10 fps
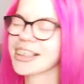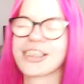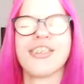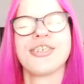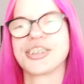The
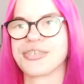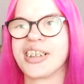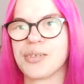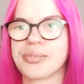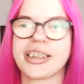song was
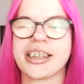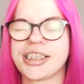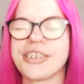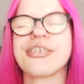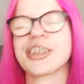really pretty
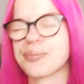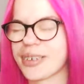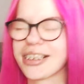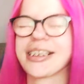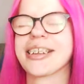too,
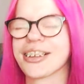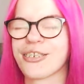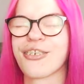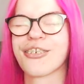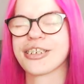especially the
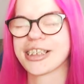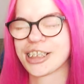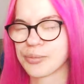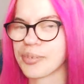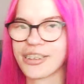
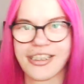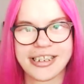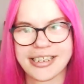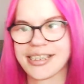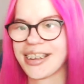chorus
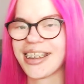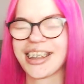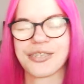melodically.